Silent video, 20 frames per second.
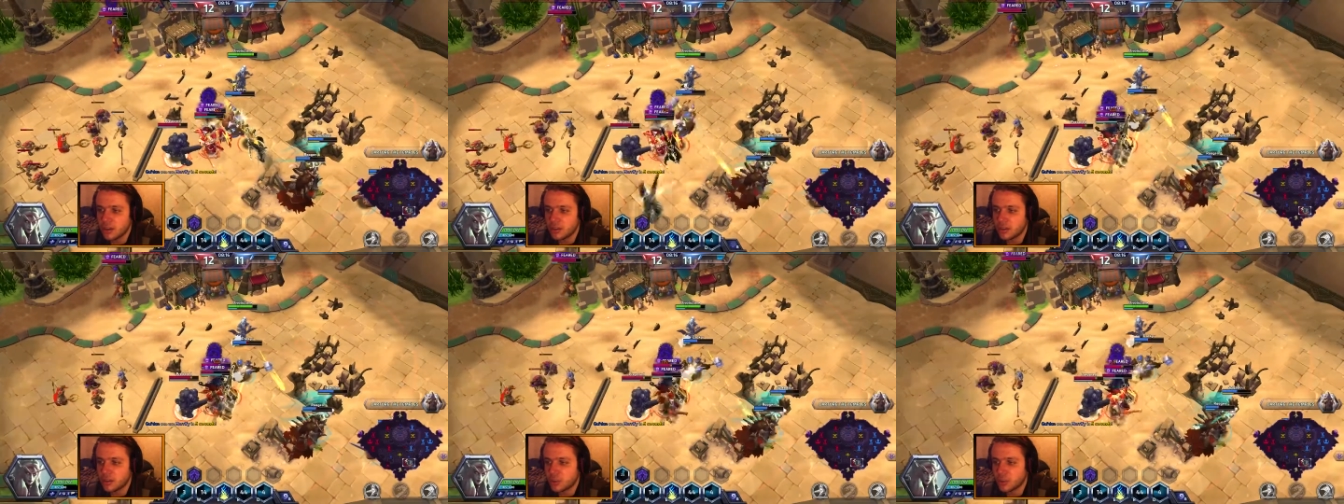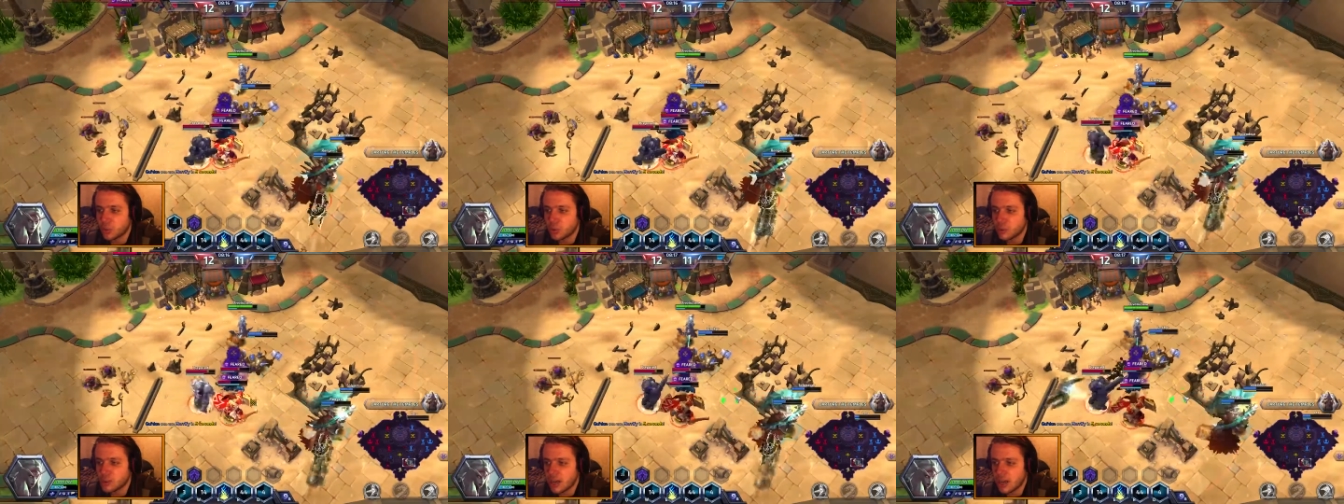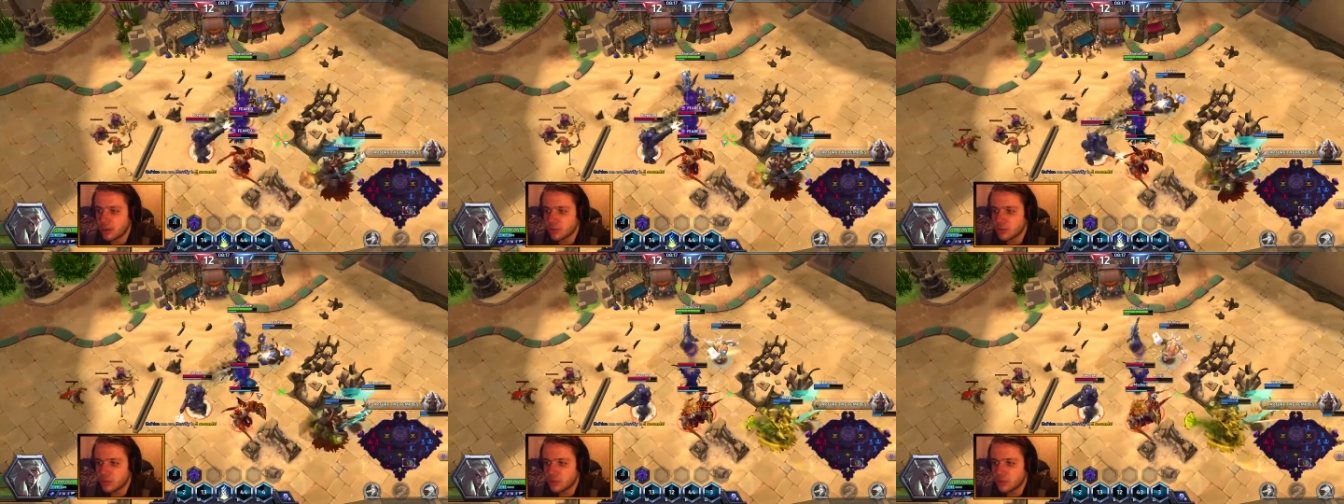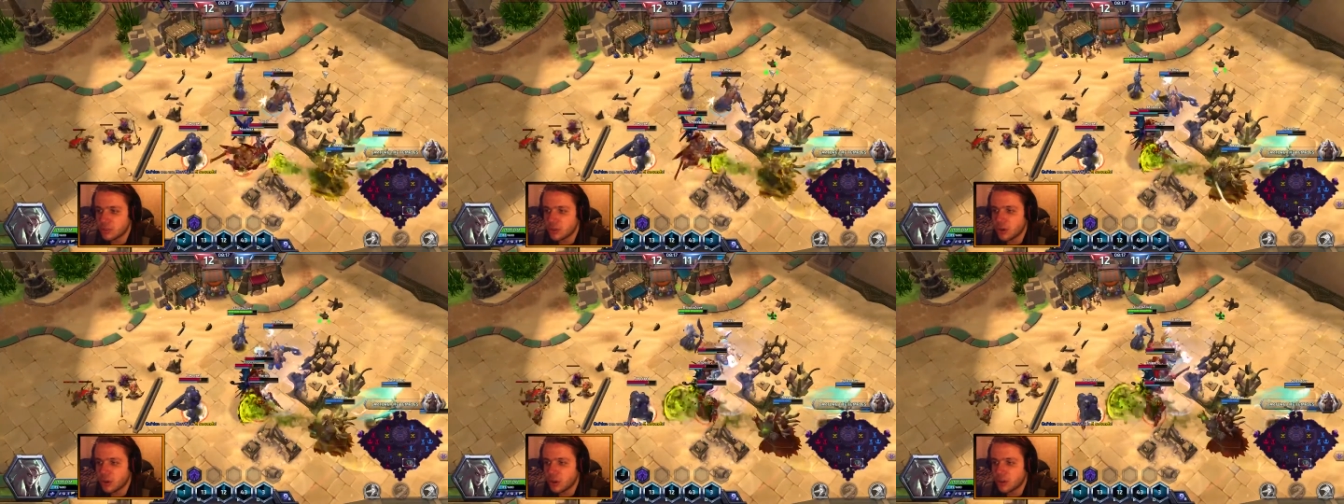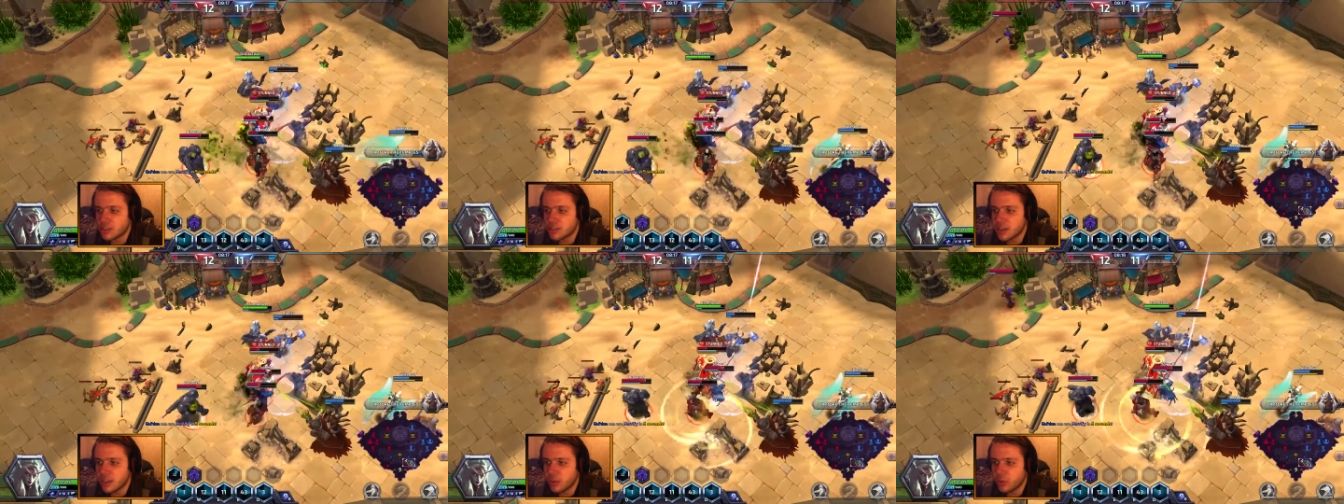The go down, what you
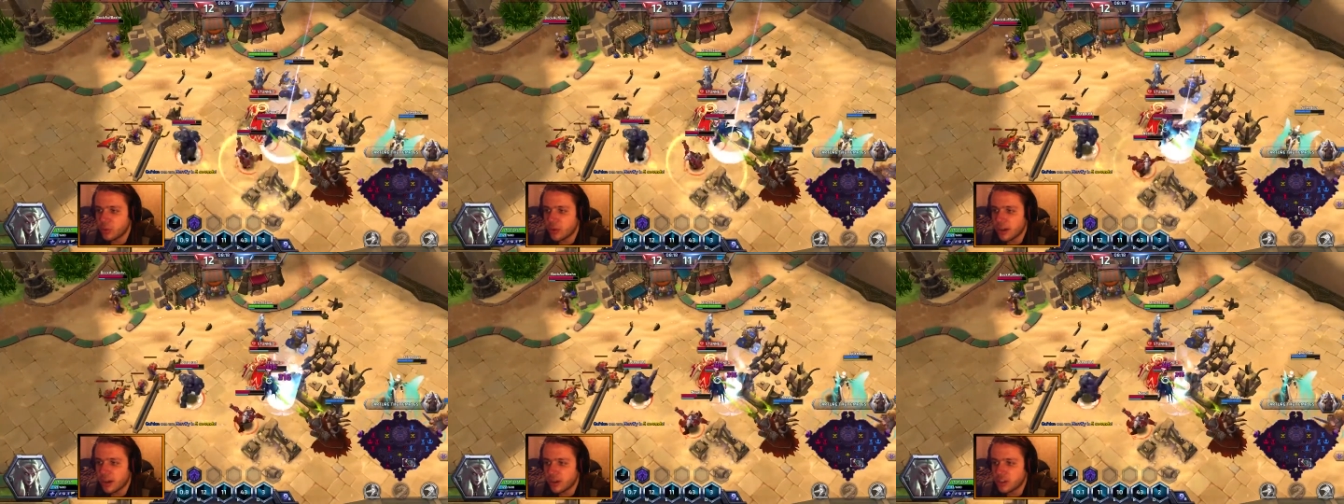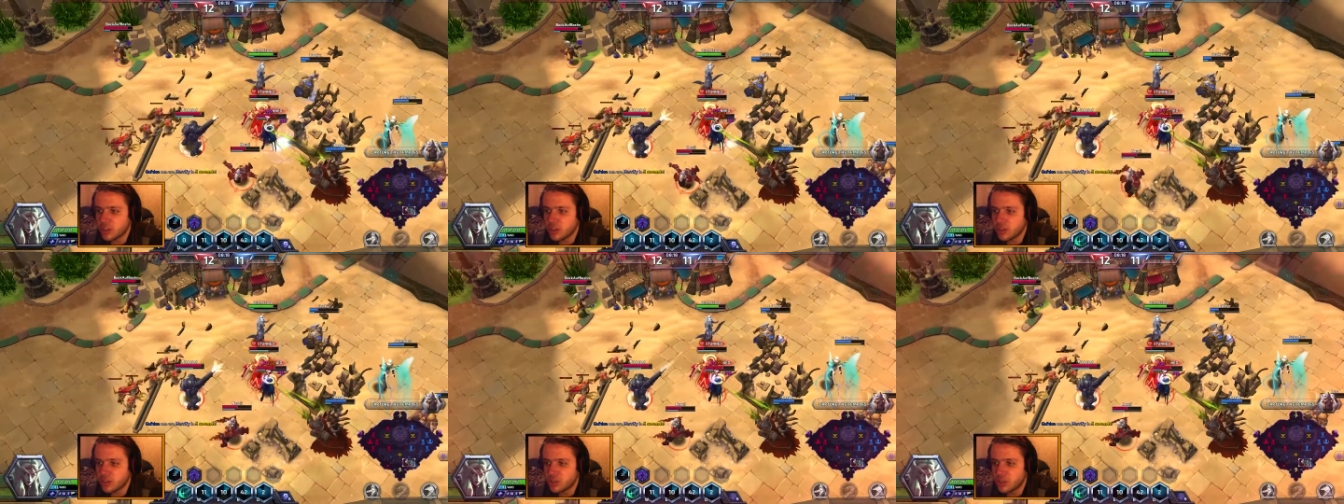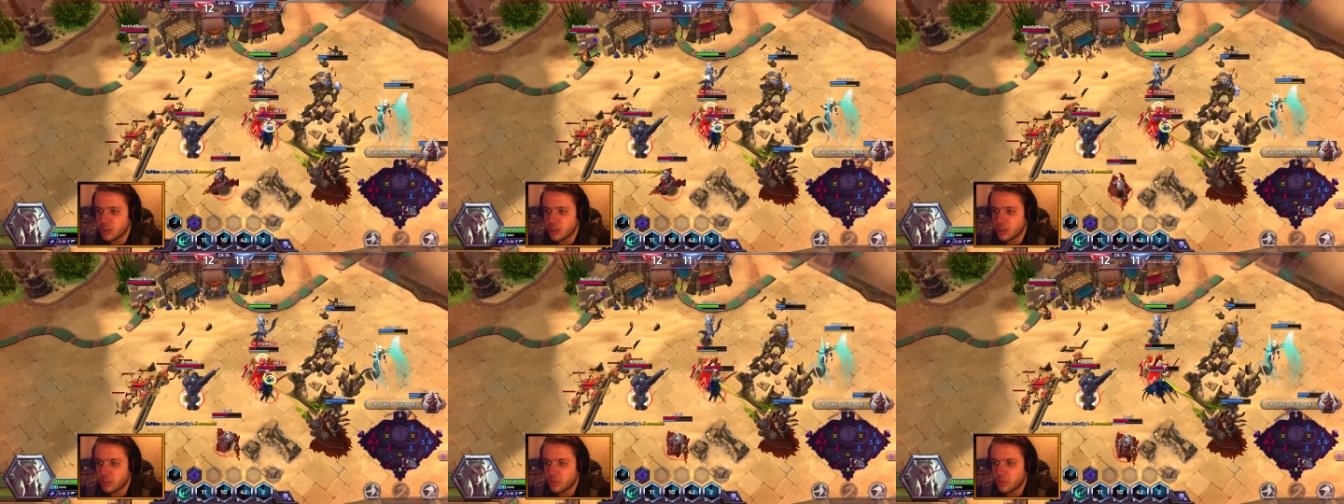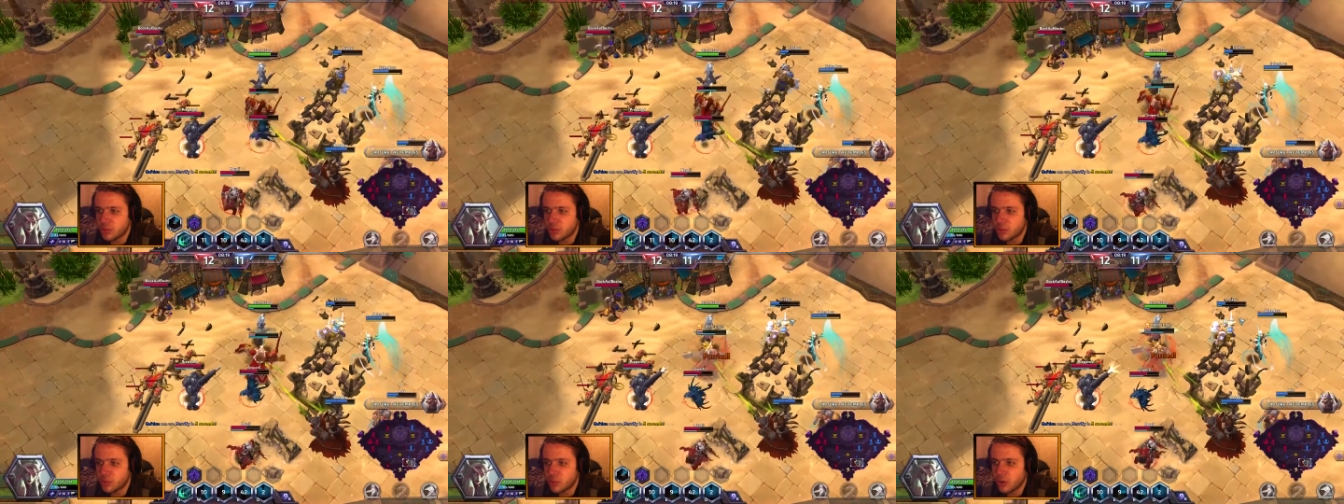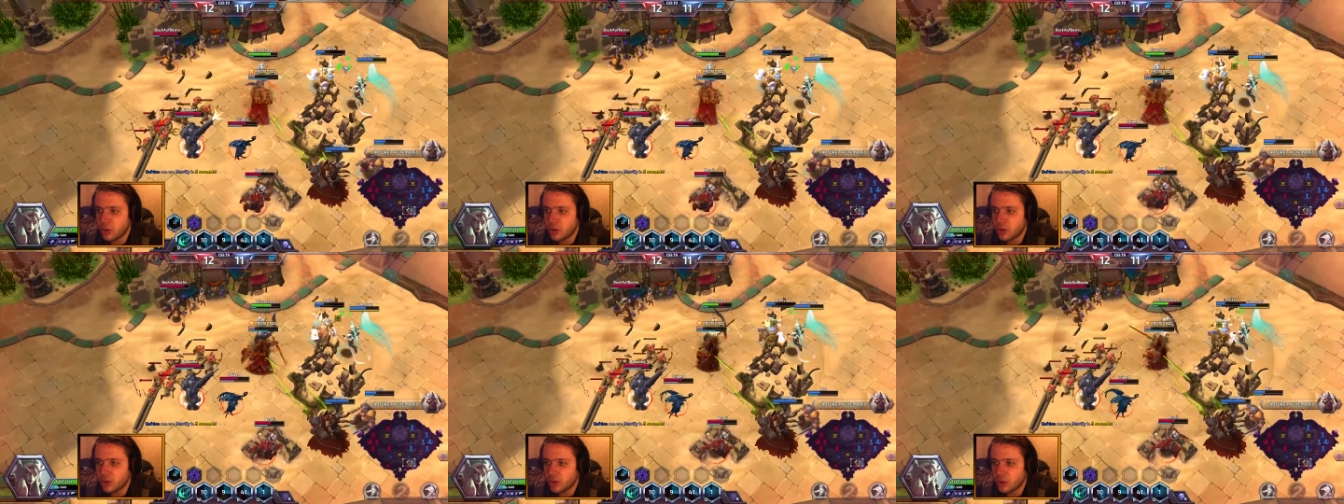going down. We're actually trading pretty
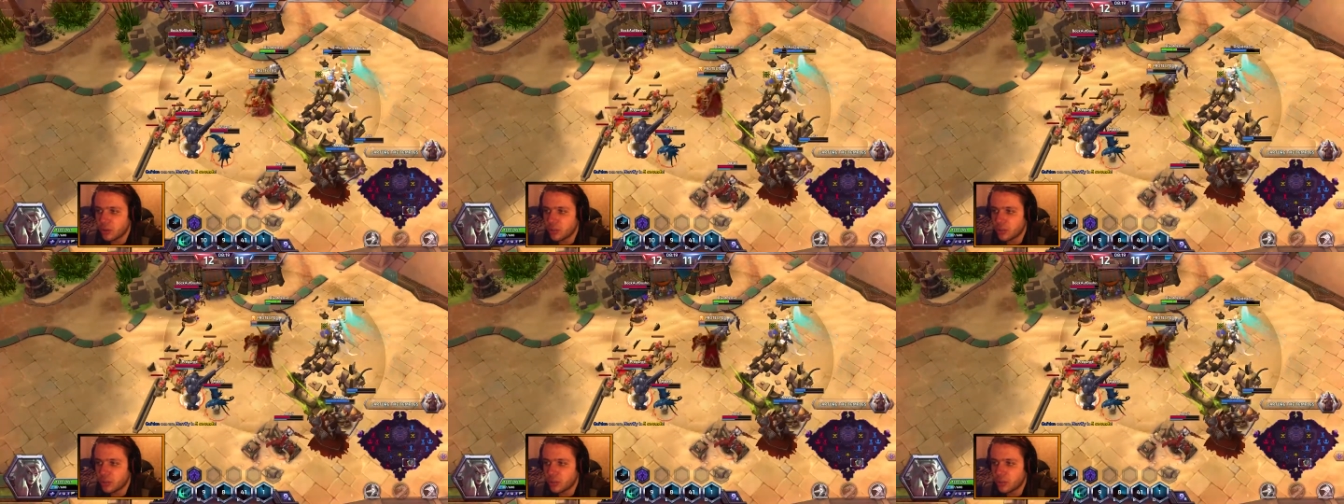well here,